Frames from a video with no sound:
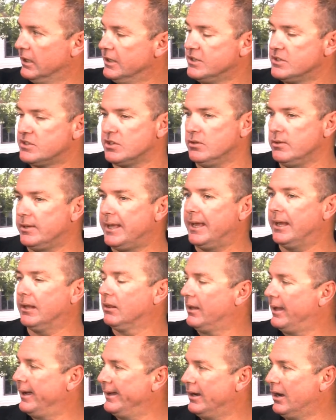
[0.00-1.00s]
So you can't
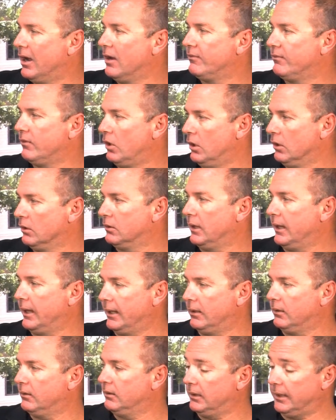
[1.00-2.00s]
light off all,
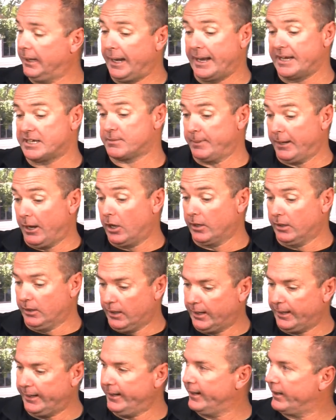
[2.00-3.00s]
and it has to be on a
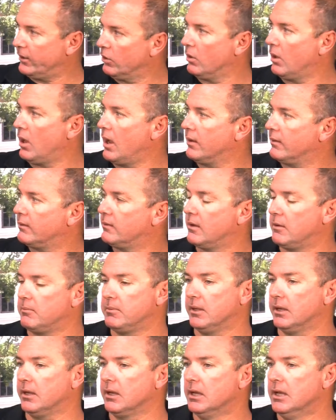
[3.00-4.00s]
9 acre lot type
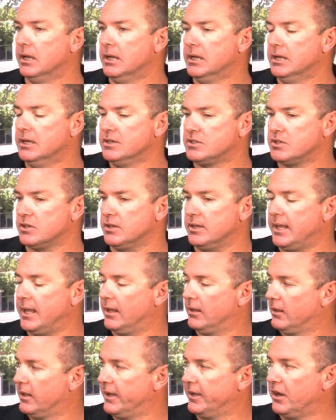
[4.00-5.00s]
thing. So you
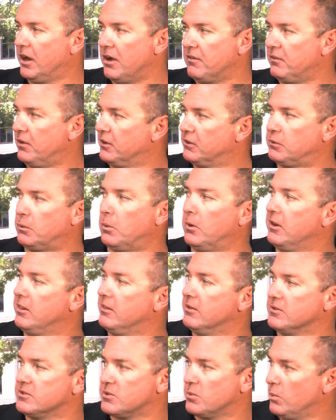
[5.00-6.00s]
can't light off all 20 of
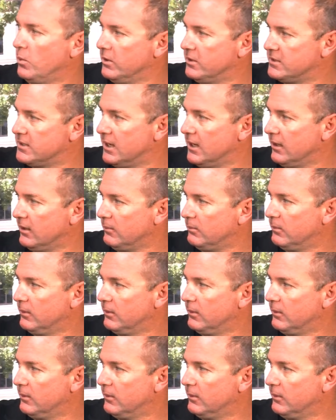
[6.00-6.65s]
those at one time.